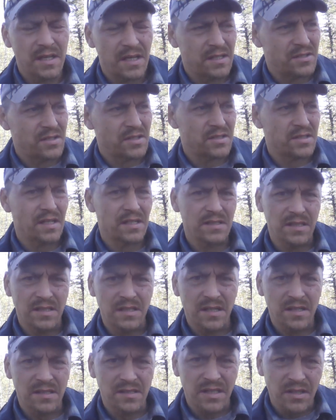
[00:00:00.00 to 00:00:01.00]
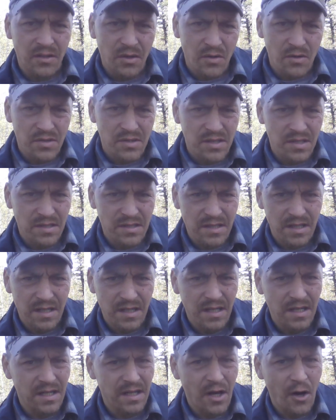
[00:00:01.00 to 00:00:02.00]
and just as he does, he notices it
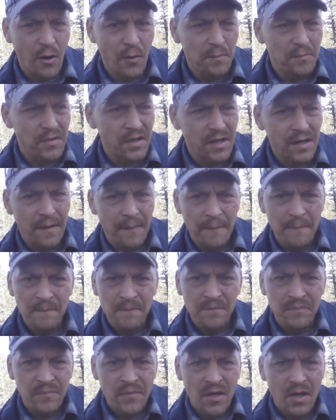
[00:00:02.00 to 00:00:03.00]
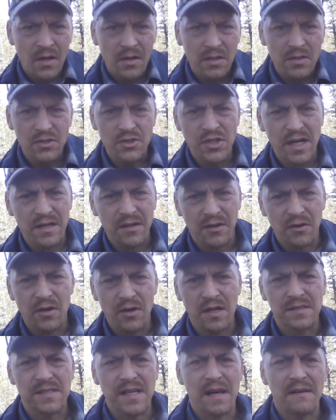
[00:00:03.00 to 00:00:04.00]
in the open, jetting
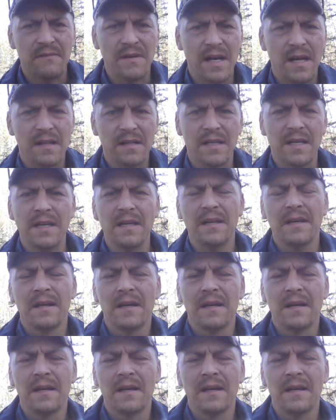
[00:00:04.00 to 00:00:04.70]
across that valley.